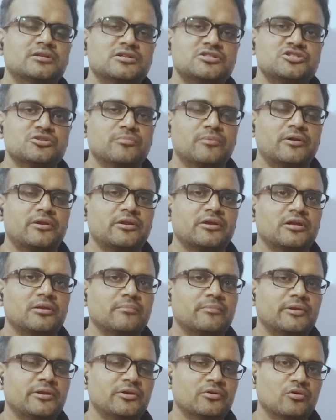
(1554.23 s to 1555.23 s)
the geometrical
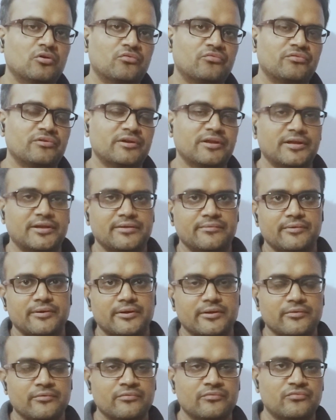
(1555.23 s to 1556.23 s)
meaning of a
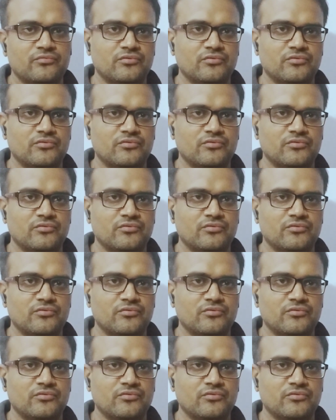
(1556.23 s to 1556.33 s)
derivative,